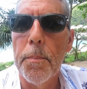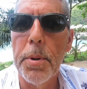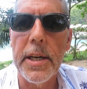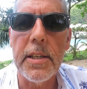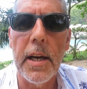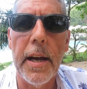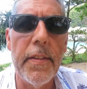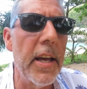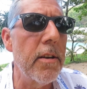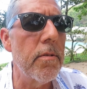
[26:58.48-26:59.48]

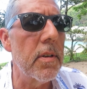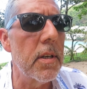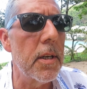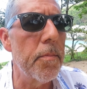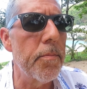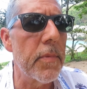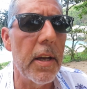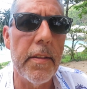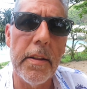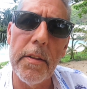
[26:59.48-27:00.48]
and
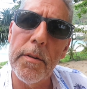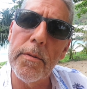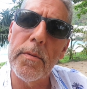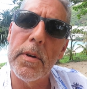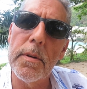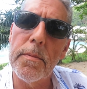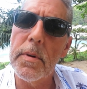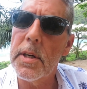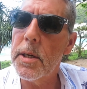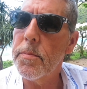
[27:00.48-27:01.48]
then
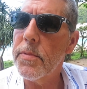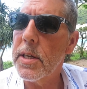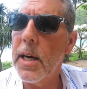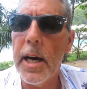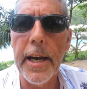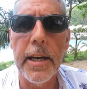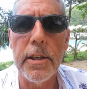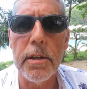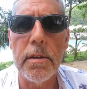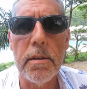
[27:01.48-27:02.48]
the guy had
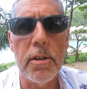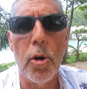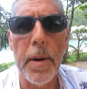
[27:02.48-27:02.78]
to go